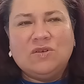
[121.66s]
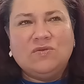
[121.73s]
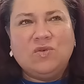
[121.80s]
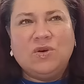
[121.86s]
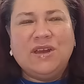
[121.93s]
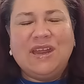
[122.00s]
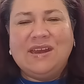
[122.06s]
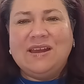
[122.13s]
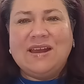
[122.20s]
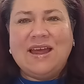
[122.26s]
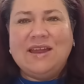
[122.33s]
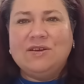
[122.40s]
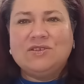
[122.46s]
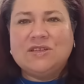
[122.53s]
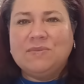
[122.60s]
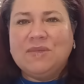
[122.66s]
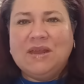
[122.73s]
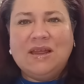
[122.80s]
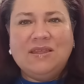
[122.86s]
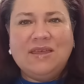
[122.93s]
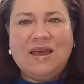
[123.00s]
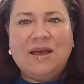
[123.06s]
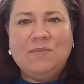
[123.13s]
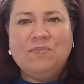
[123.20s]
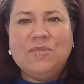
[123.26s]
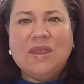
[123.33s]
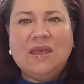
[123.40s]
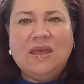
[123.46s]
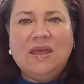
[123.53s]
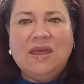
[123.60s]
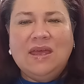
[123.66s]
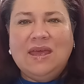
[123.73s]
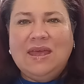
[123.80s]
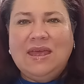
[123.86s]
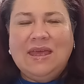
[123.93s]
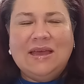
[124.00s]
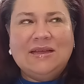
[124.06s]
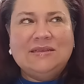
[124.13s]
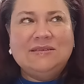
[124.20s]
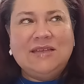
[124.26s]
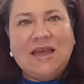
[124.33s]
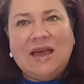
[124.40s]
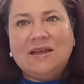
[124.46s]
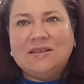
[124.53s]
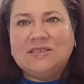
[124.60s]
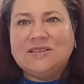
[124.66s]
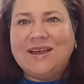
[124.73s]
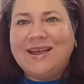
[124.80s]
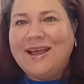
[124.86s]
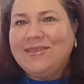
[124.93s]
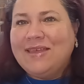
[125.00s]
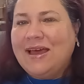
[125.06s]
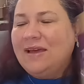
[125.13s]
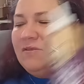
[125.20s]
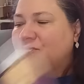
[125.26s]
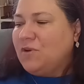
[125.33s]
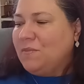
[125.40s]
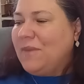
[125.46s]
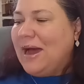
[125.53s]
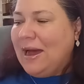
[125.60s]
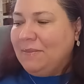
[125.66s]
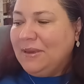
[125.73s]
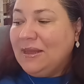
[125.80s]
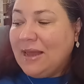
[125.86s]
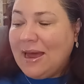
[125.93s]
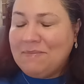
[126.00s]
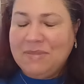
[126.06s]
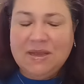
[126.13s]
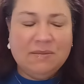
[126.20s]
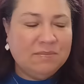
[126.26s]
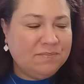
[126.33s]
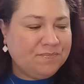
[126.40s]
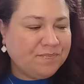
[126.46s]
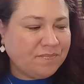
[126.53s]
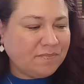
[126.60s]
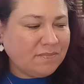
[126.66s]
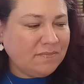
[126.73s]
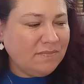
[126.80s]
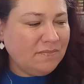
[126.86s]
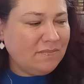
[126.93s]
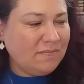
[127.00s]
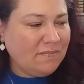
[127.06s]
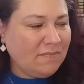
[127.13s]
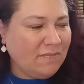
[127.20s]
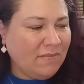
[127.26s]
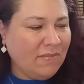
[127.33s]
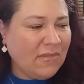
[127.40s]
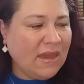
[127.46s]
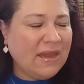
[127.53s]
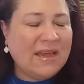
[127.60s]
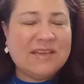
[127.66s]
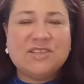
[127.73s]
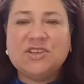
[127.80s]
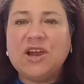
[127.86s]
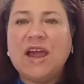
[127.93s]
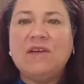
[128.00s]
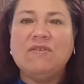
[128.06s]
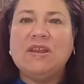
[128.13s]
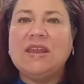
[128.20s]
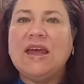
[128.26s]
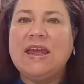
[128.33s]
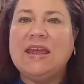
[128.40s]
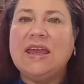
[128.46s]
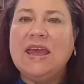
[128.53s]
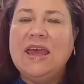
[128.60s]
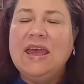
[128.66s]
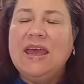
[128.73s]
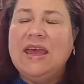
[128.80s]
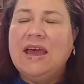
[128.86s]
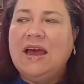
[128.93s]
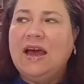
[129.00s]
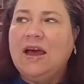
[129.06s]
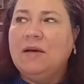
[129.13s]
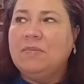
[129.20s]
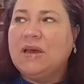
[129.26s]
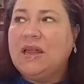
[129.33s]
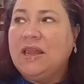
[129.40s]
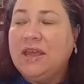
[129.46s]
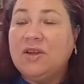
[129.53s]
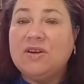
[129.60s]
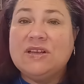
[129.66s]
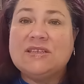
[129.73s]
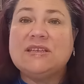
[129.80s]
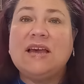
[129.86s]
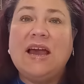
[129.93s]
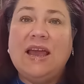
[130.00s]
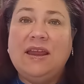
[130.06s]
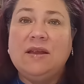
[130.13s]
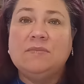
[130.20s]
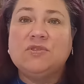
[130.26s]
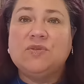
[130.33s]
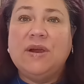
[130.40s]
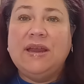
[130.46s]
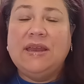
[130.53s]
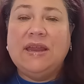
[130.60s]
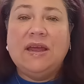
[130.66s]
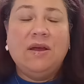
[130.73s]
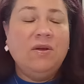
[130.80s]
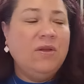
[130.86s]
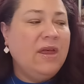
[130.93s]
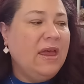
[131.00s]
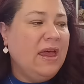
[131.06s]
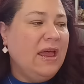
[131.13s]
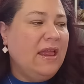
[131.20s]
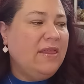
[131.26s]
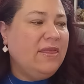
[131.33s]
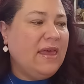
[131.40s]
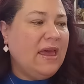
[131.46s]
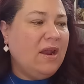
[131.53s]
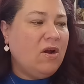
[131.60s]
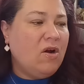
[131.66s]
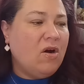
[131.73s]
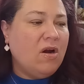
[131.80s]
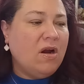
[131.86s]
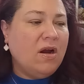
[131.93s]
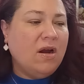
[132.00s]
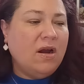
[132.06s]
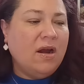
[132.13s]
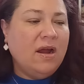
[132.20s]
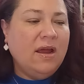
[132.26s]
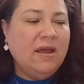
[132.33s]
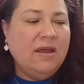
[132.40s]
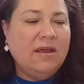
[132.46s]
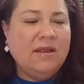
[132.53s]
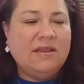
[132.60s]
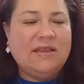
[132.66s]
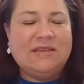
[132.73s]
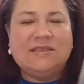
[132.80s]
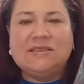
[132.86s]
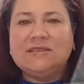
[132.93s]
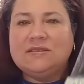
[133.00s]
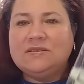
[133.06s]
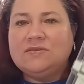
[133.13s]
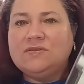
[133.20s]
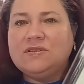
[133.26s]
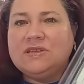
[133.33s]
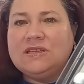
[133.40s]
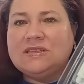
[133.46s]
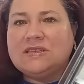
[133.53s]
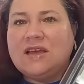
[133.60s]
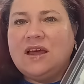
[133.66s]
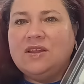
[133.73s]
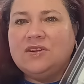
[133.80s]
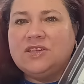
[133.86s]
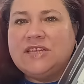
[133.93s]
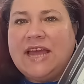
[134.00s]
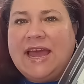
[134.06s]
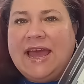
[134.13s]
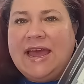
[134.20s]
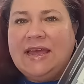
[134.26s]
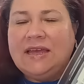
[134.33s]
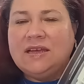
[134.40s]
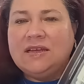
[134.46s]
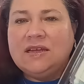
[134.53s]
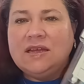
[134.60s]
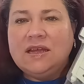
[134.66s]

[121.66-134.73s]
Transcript: or 4.99 or something like that. And yeah, so I got that from Hobby Lobby because they're having like um, clearance items right now that are this this color tag